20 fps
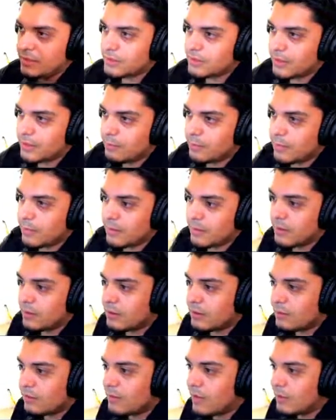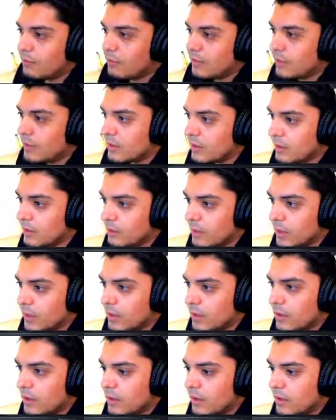I mean, why wouldn't there be?
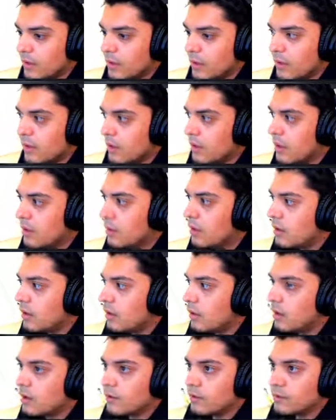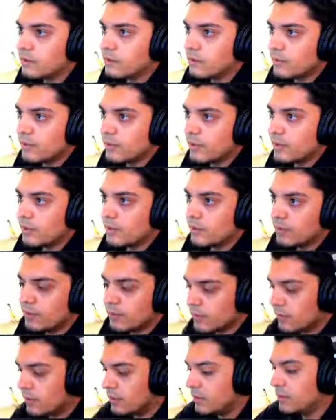Arduino.
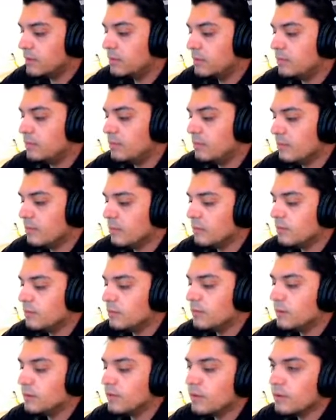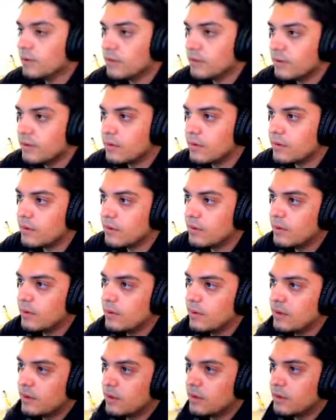Let's do Arduino.
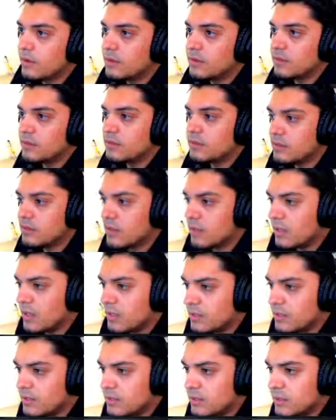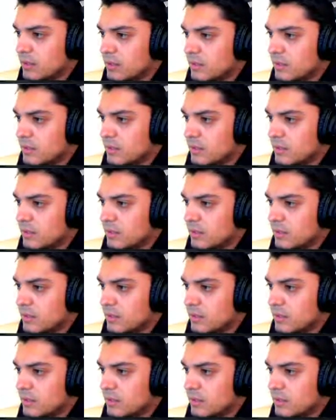Because usually that's...